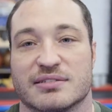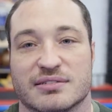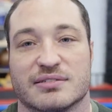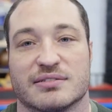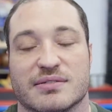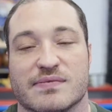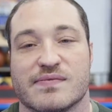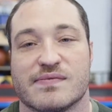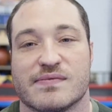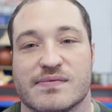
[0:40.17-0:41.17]
So, how does that
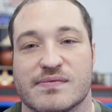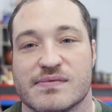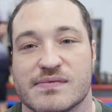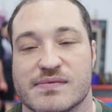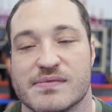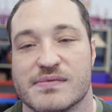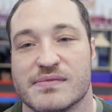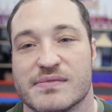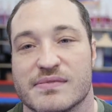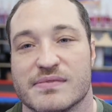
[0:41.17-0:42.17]
affect uh, the
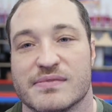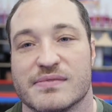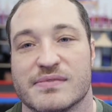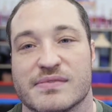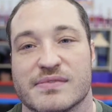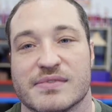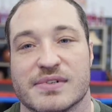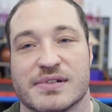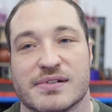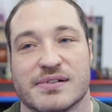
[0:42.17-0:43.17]
performance today
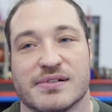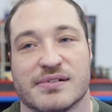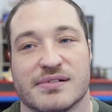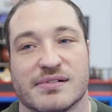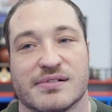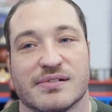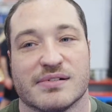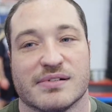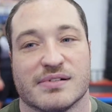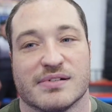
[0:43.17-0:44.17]
of the, the team?
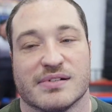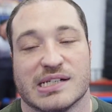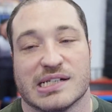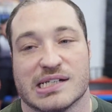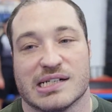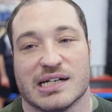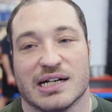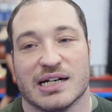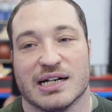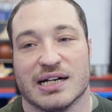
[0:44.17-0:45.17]
Without taking the
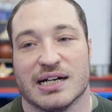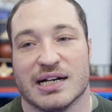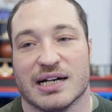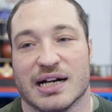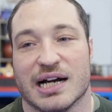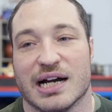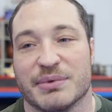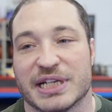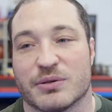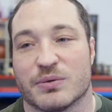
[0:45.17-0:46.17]
match uh, I
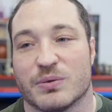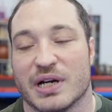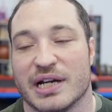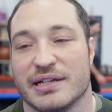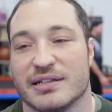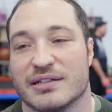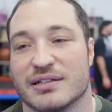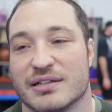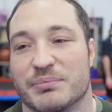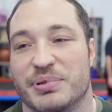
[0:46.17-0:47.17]
mean, quite
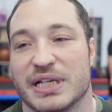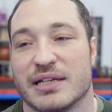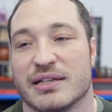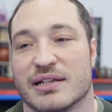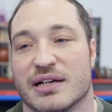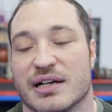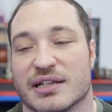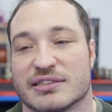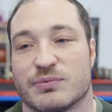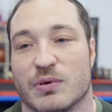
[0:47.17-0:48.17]
a bit. Uh,
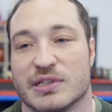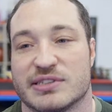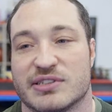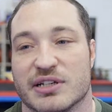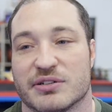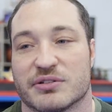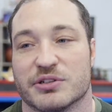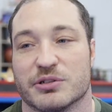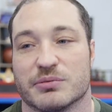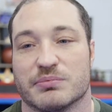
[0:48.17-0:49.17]
that's one stunt
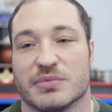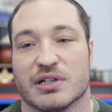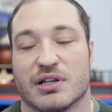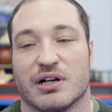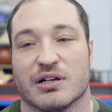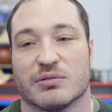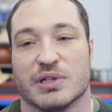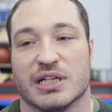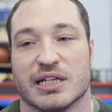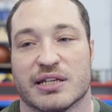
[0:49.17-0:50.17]
group, along
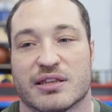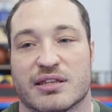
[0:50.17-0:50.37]
with